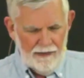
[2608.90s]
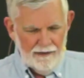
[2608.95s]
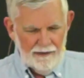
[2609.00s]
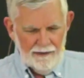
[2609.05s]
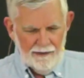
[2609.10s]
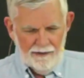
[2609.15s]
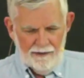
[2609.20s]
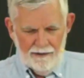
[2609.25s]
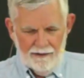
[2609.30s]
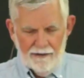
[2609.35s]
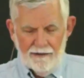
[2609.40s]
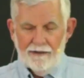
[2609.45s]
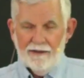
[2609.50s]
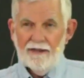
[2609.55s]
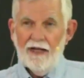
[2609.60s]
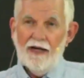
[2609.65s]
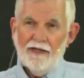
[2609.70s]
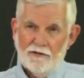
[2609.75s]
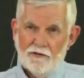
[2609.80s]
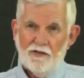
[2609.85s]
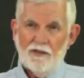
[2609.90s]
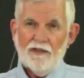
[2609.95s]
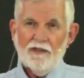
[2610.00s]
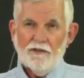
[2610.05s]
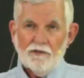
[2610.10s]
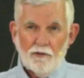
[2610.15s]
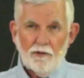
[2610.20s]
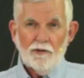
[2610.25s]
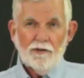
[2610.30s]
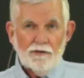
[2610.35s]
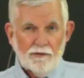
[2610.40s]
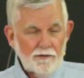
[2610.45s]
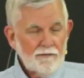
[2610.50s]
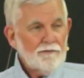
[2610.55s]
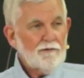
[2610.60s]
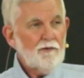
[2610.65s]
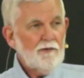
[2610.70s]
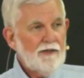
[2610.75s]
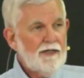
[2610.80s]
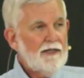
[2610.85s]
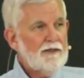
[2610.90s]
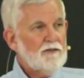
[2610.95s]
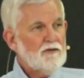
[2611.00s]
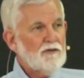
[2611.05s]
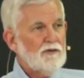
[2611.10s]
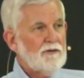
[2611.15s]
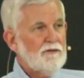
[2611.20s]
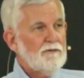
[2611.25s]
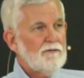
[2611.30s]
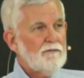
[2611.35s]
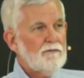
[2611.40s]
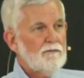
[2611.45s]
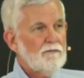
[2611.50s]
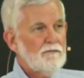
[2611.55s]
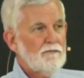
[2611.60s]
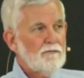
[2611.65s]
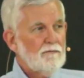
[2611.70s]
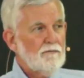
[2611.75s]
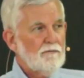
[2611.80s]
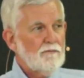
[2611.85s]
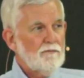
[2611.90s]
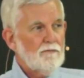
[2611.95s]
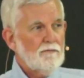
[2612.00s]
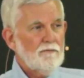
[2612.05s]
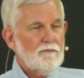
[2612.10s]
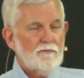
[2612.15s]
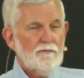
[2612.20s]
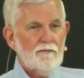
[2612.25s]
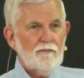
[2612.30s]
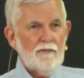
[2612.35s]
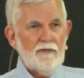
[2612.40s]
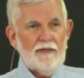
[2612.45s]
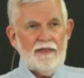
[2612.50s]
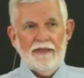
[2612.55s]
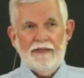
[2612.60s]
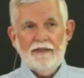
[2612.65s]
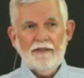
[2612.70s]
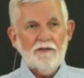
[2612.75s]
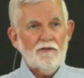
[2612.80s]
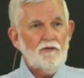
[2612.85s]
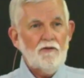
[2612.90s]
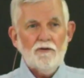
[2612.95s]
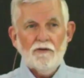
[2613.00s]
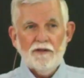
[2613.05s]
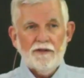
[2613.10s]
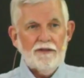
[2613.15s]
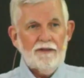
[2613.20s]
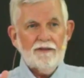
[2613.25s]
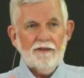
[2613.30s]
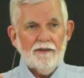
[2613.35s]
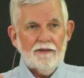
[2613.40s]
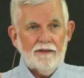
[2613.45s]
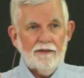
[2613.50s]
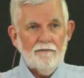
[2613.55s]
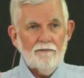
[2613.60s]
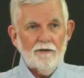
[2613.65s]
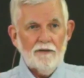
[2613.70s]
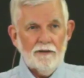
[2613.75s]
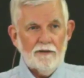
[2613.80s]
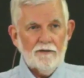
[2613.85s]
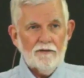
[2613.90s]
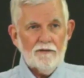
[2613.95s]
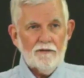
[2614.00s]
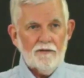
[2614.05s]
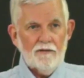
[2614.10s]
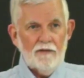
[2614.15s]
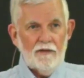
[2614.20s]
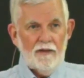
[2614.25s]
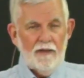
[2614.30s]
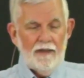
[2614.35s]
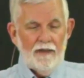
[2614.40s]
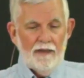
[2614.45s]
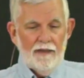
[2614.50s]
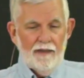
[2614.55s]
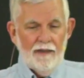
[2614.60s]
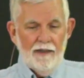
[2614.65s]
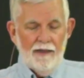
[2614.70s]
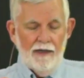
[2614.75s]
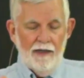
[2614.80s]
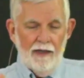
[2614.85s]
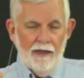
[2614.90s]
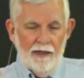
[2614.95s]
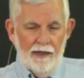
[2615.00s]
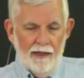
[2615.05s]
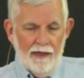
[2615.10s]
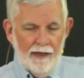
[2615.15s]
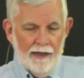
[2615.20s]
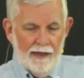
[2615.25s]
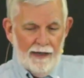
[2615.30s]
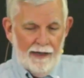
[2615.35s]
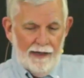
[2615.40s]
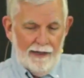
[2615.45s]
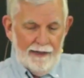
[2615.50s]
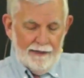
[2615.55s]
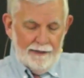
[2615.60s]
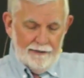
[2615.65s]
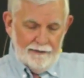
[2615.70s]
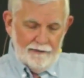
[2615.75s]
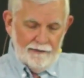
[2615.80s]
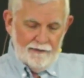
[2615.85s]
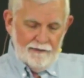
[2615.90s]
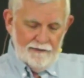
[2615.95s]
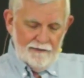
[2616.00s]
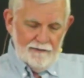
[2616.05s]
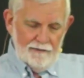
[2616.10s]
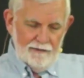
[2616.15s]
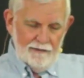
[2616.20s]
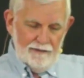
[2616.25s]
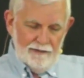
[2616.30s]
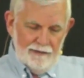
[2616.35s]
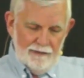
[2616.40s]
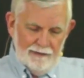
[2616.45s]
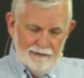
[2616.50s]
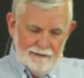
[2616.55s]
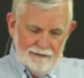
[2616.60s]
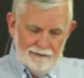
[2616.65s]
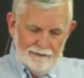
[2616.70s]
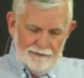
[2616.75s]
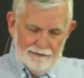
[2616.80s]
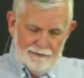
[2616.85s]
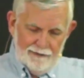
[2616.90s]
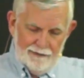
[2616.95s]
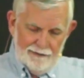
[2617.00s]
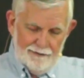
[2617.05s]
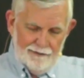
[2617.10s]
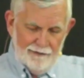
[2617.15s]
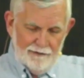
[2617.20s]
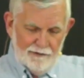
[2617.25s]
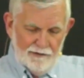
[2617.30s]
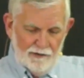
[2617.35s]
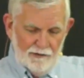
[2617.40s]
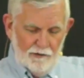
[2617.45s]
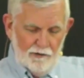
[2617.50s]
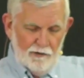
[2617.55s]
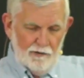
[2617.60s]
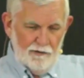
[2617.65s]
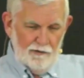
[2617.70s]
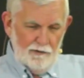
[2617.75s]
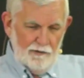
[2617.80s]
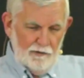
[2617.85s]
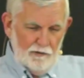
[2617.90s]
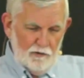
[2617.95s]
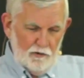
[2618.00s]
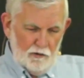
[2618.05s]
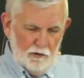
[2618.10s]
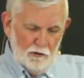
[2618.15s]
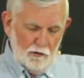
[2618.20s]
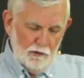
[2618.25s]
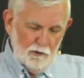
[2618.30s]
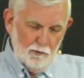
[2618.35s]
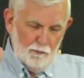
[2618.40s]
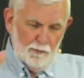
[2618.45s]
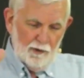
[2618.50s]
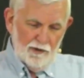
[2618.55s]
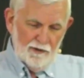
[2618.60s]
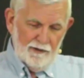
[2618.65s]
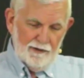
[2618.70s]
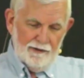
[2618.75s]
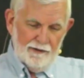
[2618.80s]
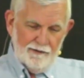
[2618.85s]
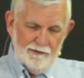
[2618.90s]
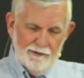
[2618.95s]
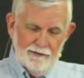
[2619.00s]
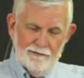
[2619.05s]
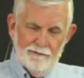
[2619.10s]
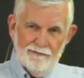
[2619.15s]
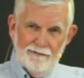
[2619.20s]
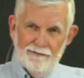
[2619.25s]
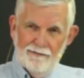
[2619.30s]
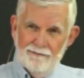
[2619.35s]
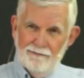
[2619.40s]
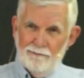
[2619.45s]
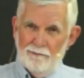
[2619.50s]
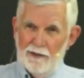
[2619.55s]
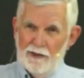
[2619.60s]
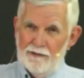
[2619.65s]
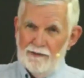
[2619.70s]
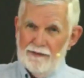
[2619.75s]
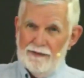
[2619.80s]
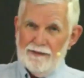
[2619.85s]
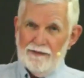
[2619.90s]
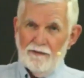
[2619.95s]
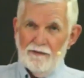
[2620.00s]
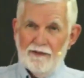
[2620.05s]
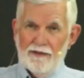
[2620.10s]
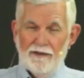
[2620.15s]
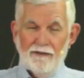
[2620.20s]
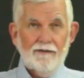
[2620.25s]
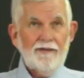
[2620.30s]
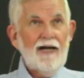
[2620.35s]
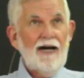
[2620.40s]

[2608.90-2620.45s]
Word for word: God's in control of creation, He can do anything He wants. And uh, there's a two part miracle here, not only